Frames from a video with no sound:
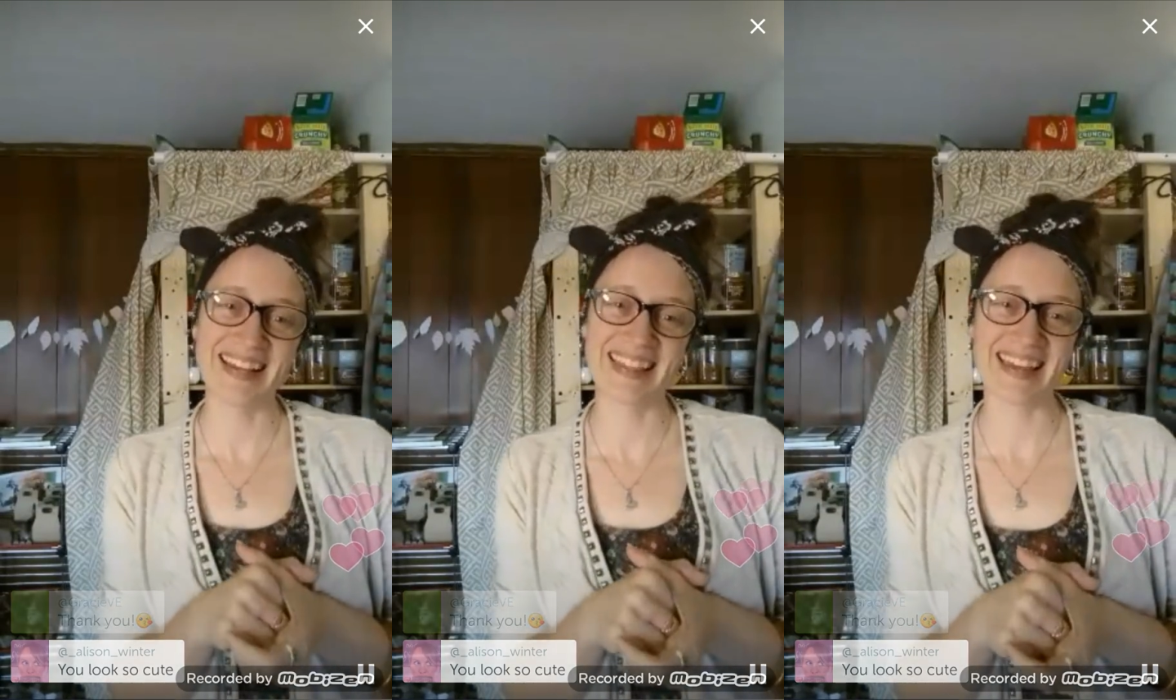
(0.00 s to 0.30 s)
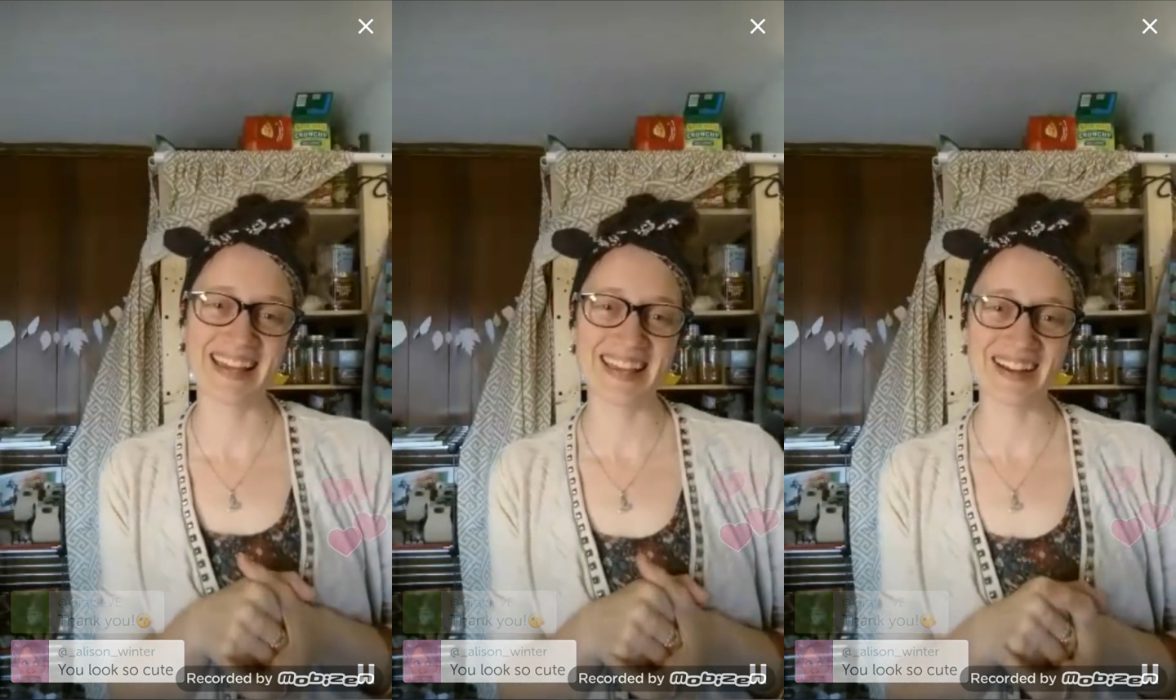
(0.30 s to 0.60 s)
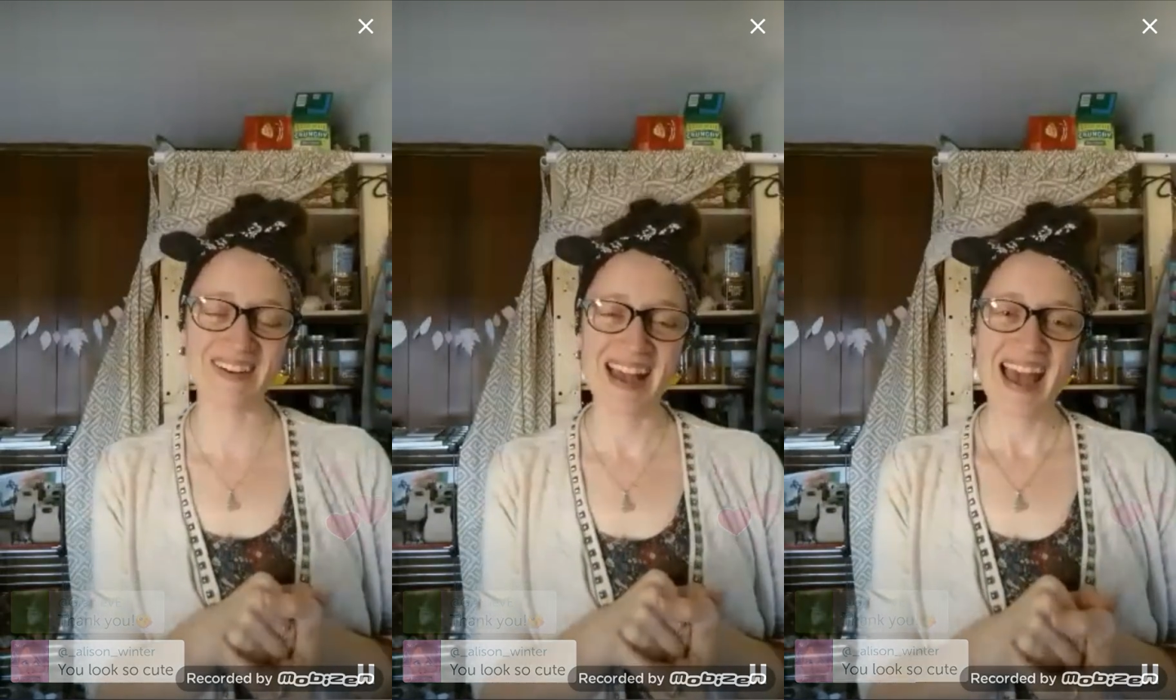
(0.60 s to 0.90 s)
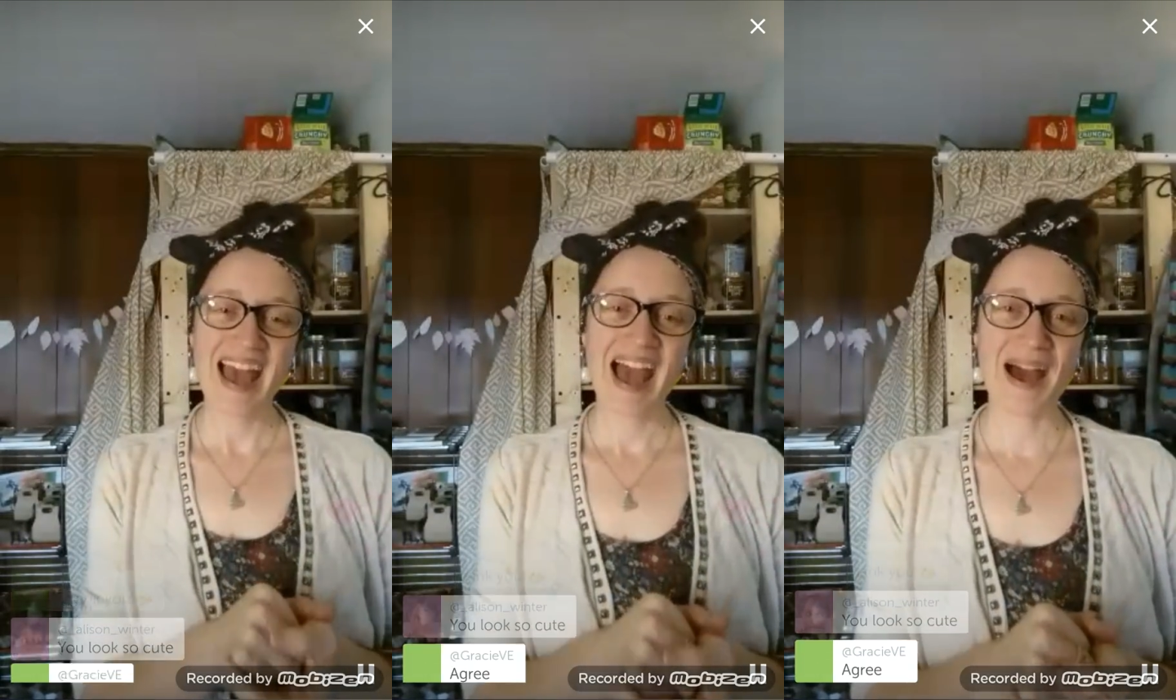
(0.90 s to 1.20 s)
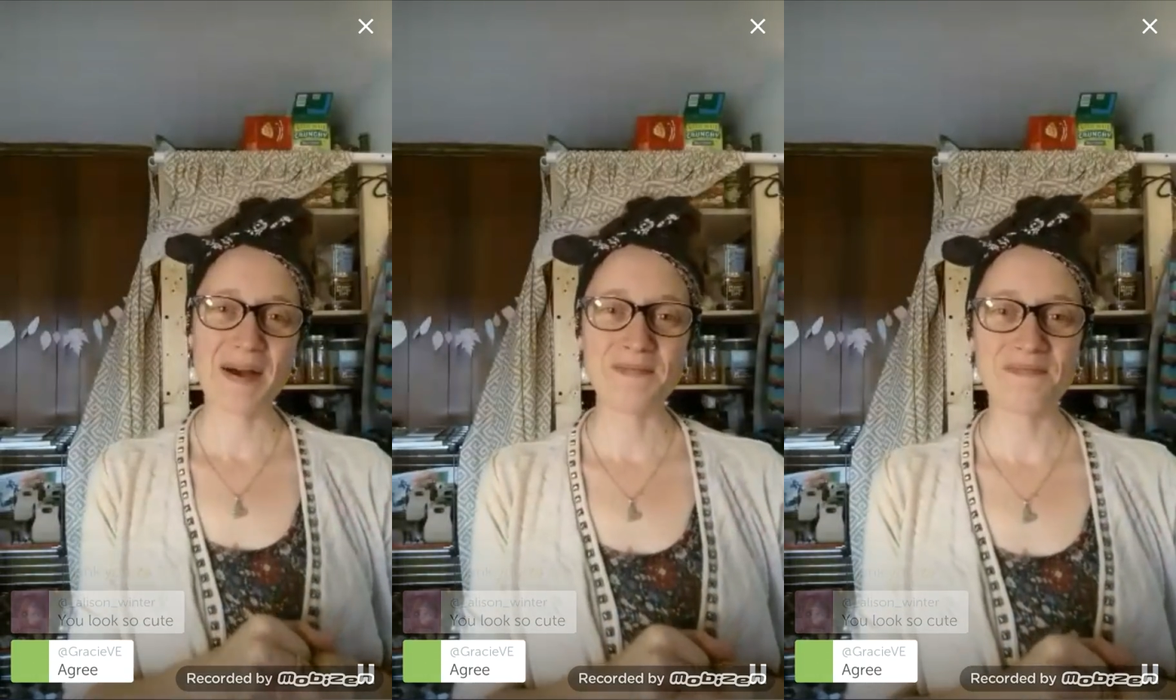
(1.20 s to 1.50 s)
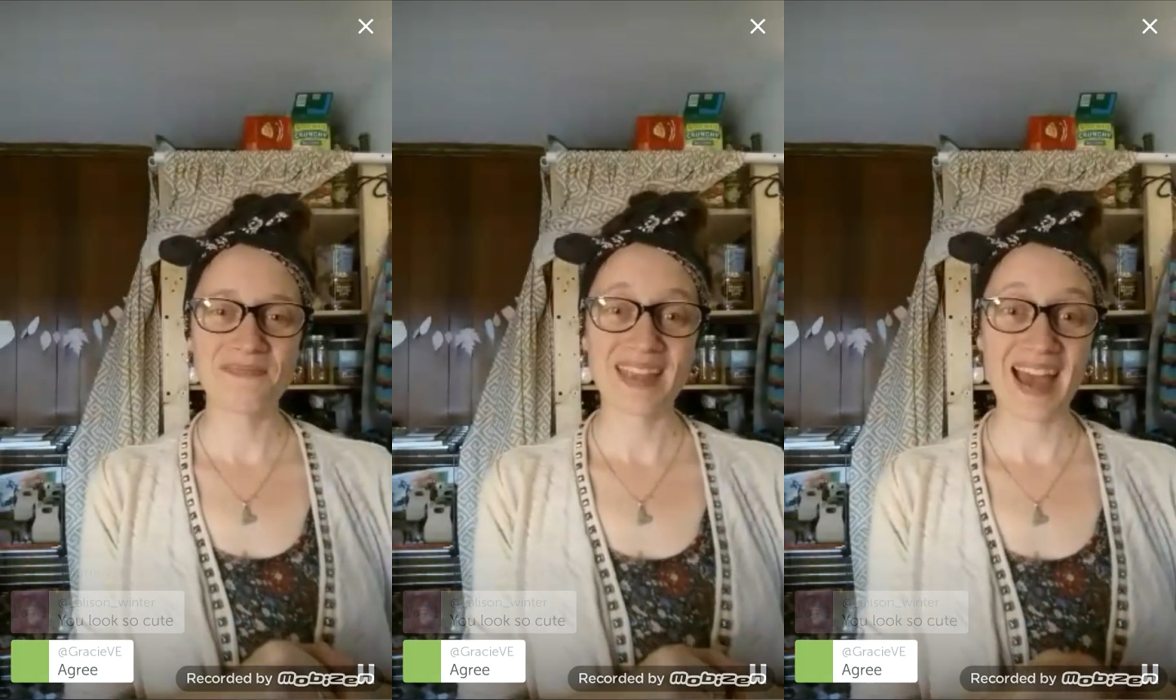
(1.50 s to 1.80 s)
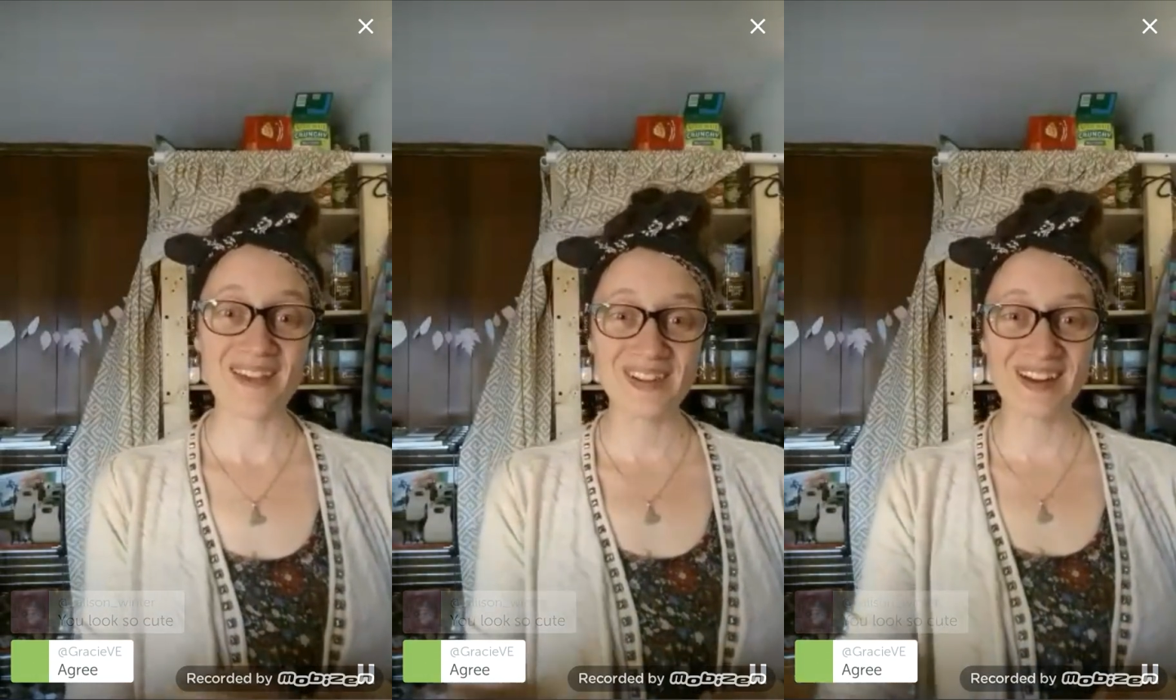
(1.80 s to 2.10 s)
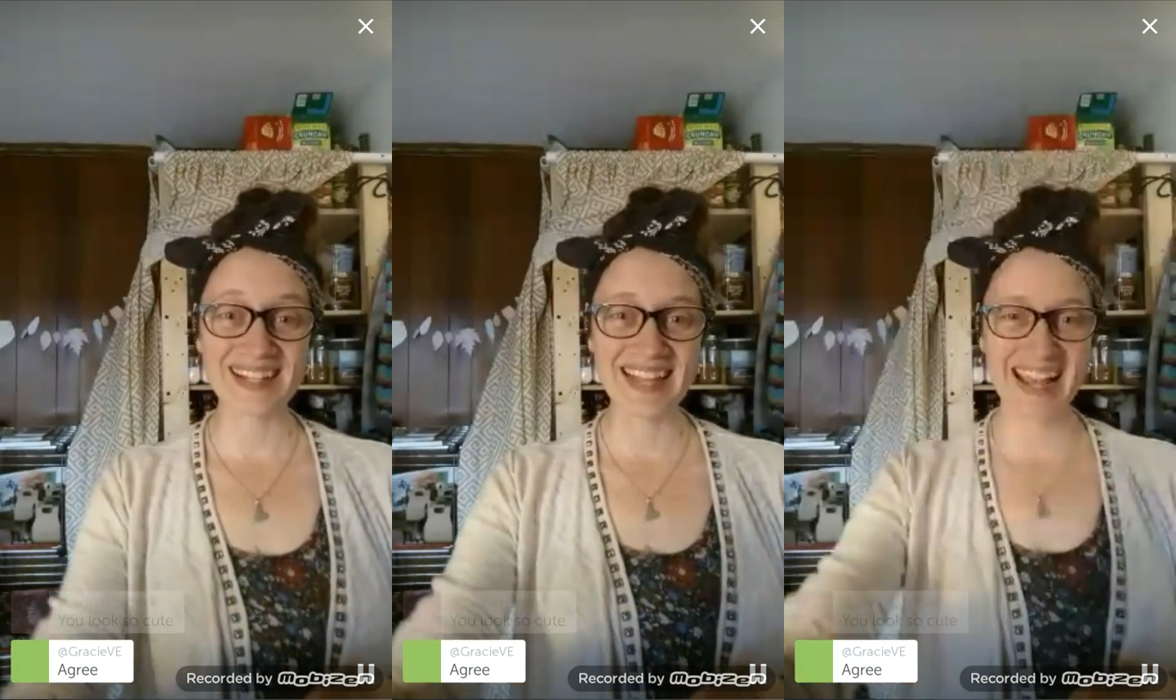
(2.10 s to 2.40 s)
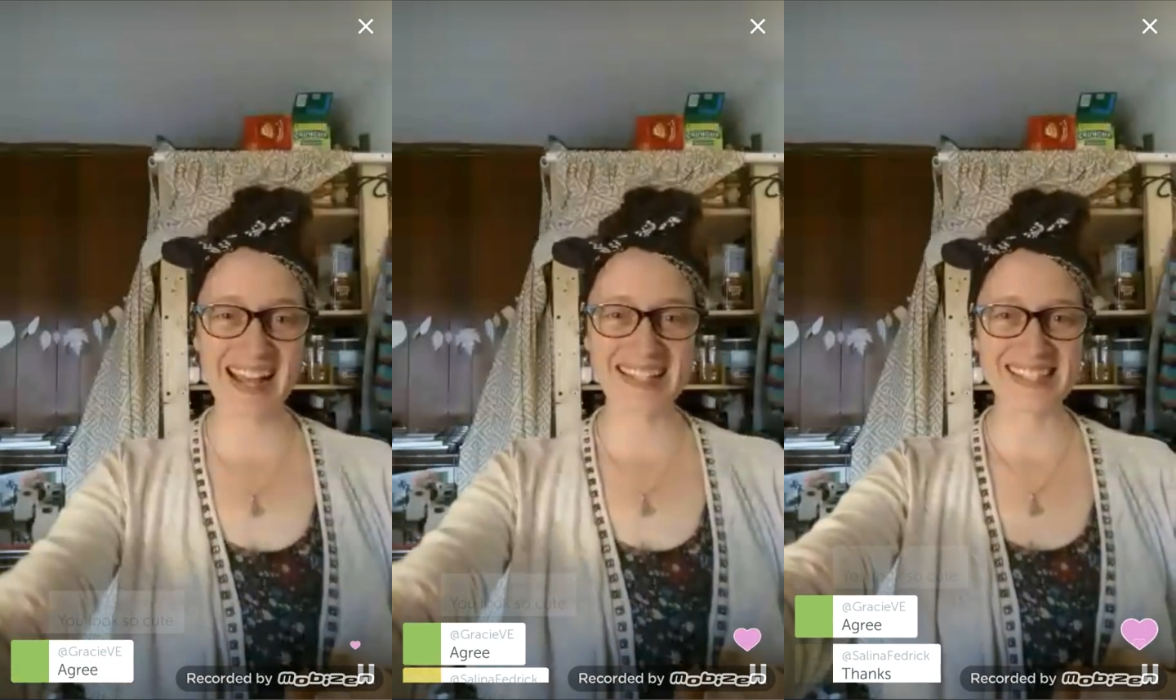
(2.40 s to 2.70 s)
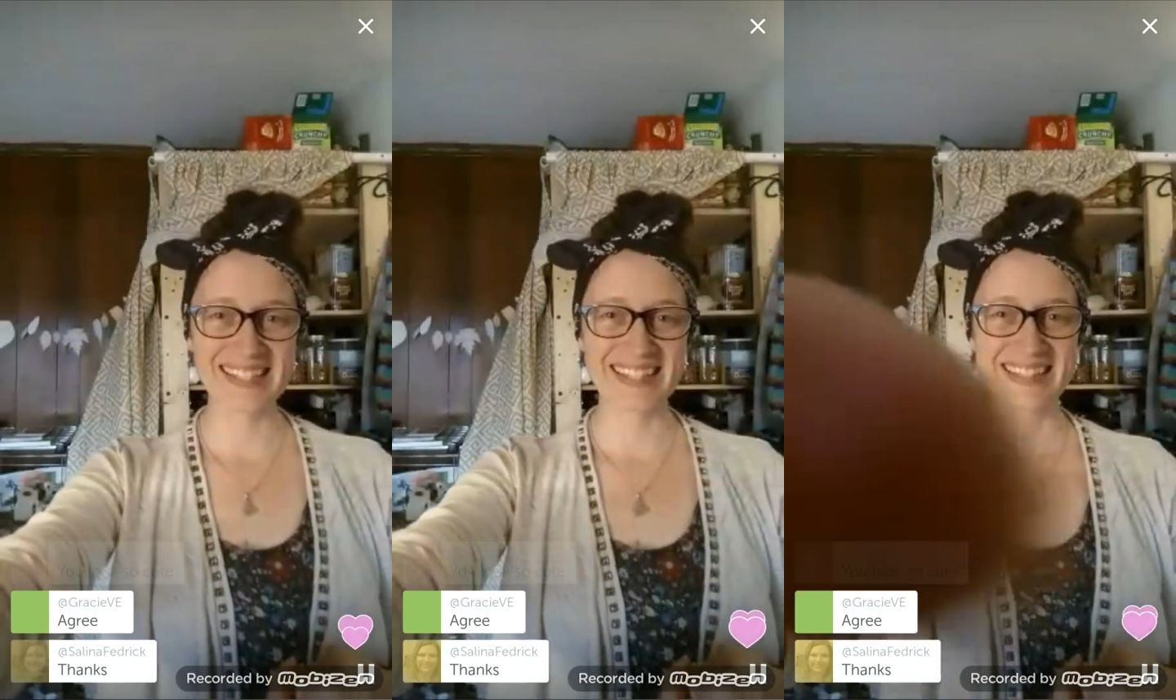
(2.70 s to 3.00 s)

Thank you. Have a great day, guys.